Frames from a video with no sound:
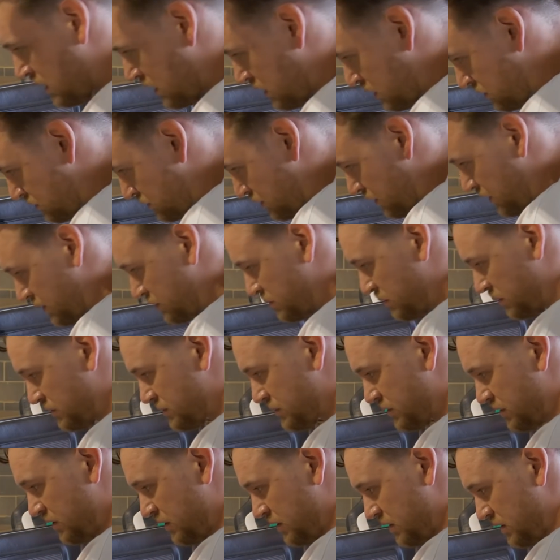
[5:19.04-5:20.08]
So this one's
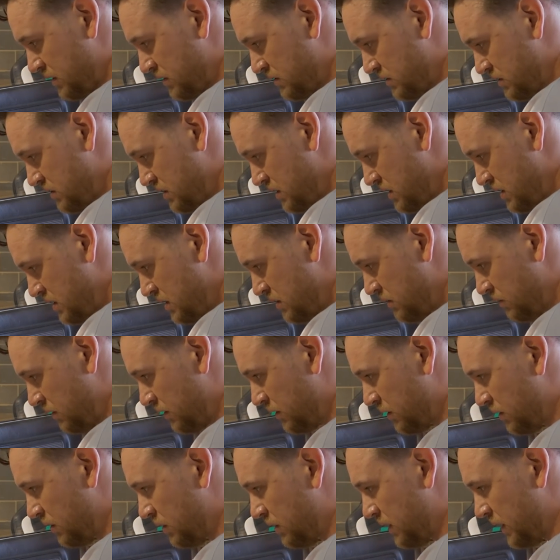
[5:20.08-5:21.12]
going to want
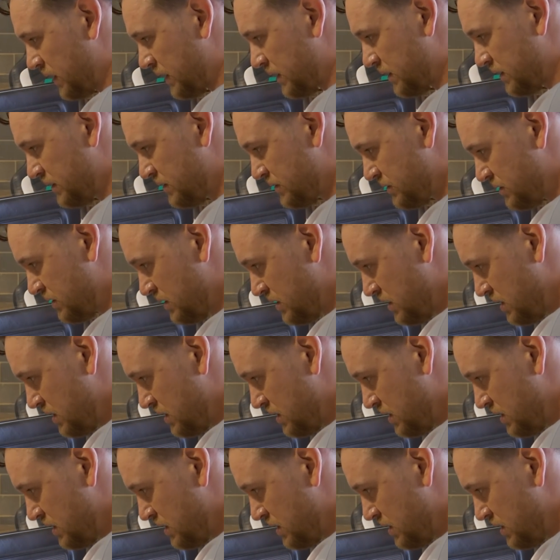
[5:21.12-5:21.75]
to go like this.